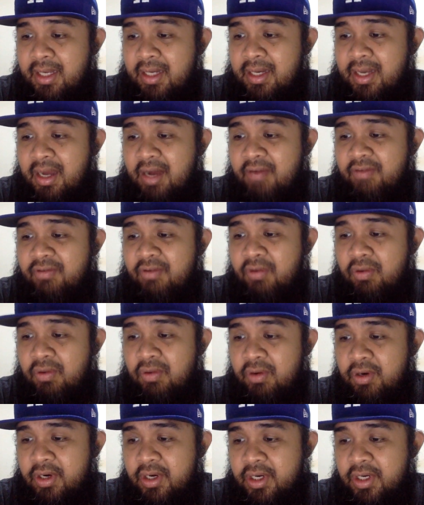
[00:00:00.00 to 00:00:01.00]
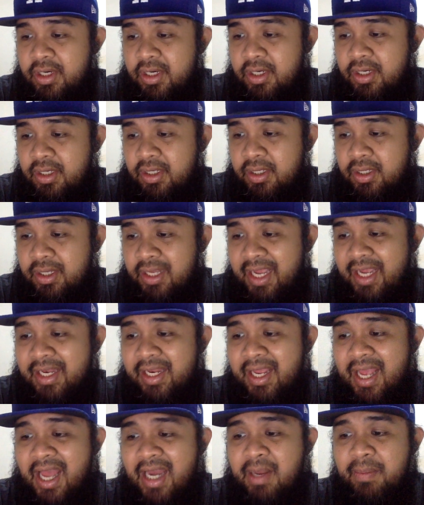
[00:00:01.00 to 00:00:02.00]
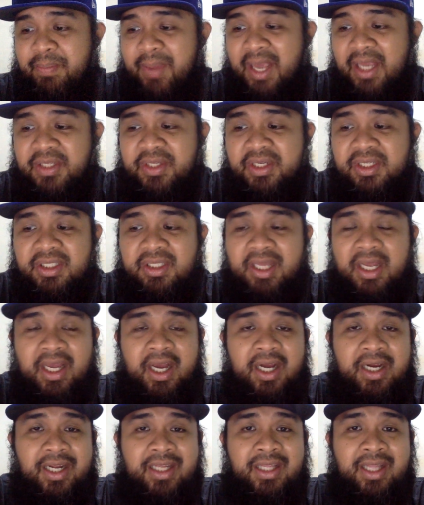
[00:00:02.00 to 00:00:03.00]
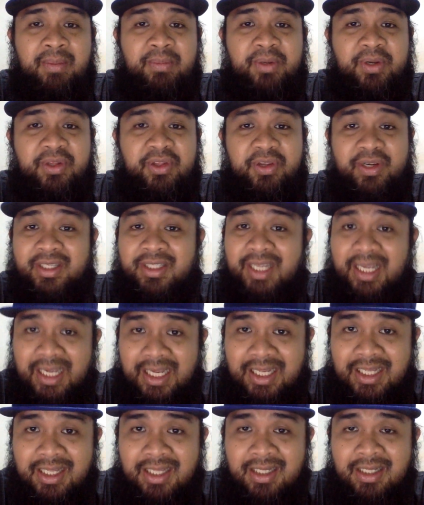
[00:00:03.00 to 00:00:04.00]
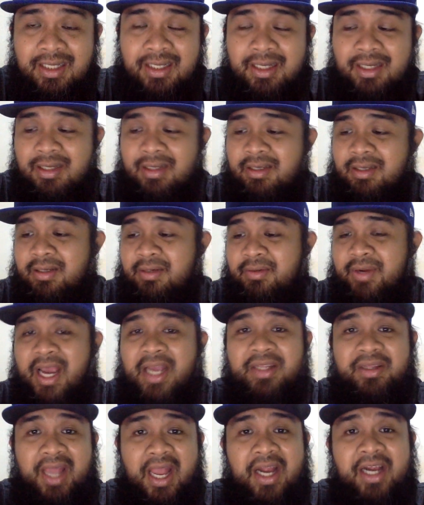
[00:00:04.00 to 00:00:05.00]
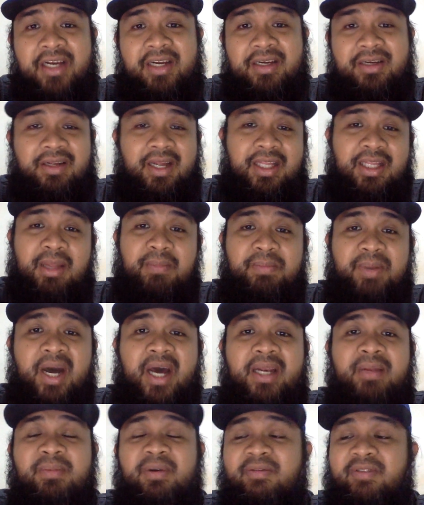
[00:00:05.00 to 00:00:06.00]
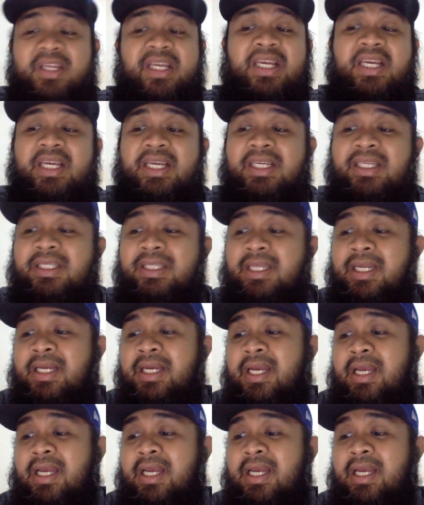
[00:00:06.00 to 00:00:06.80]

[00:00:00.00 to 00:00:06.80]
Now for Indiana Pacers, they are at number 13, right there at the bottom of the East.